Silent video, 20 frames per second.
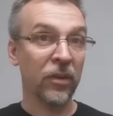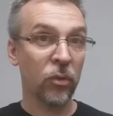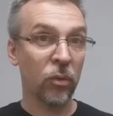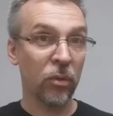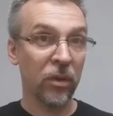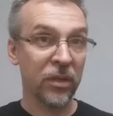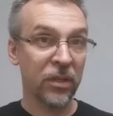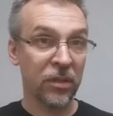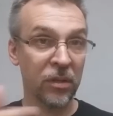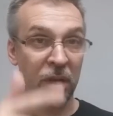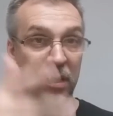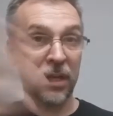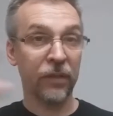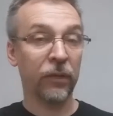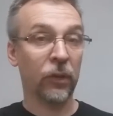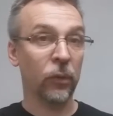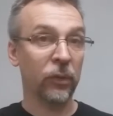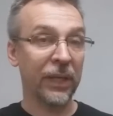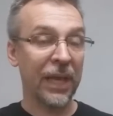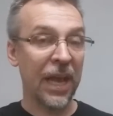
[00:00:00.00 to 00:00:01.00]
it to a
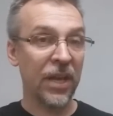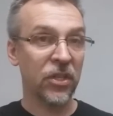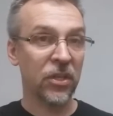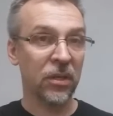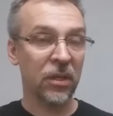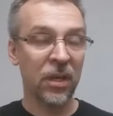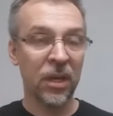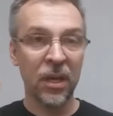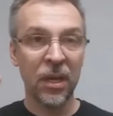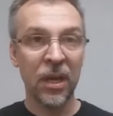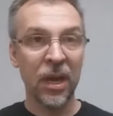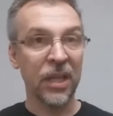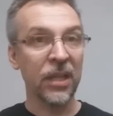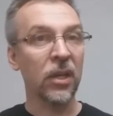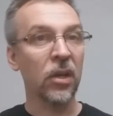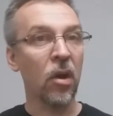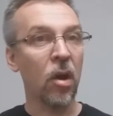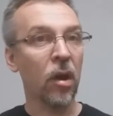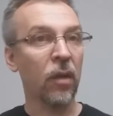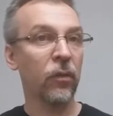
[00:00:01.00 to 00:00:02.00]
different location. I
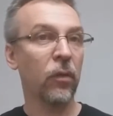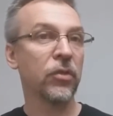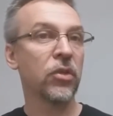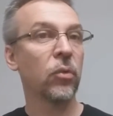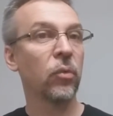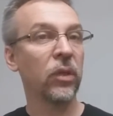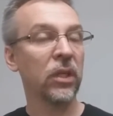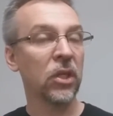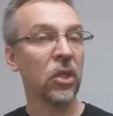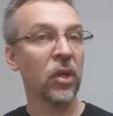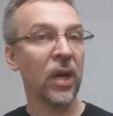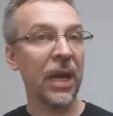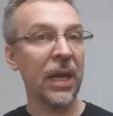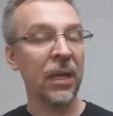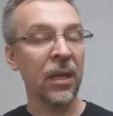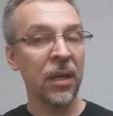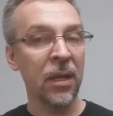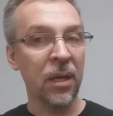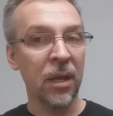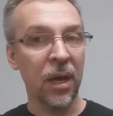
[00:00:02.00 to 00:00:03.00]
think all of those are really
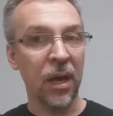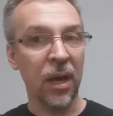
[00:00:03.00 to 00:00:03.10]
great.